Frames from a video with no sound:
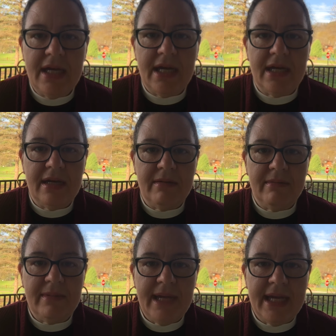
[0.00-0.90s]

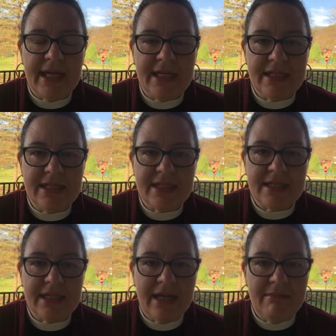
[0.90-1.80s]
um,
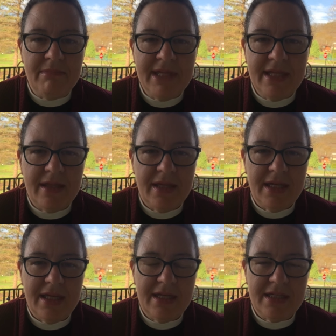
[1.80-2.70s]
and got me
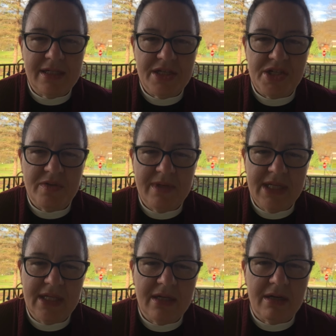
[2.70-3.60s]
thinking and
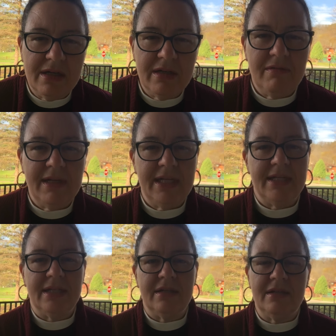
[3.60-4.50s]
chewing and arguing
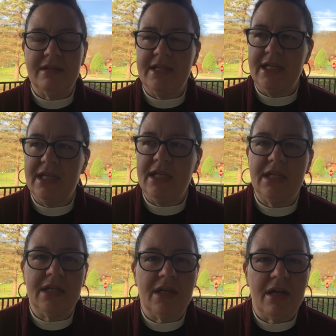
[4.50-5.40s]
and thinking
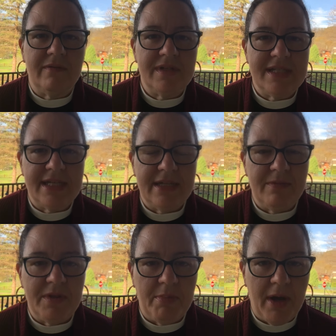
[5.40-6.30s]
and conversating
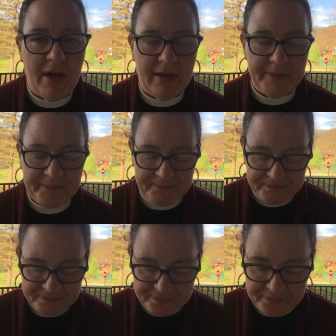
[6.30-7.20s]
with Paul.
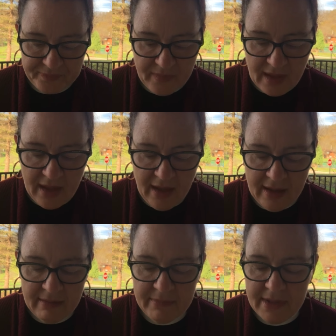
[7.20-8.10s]

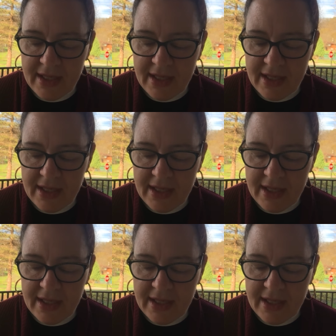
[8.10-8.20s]
Um,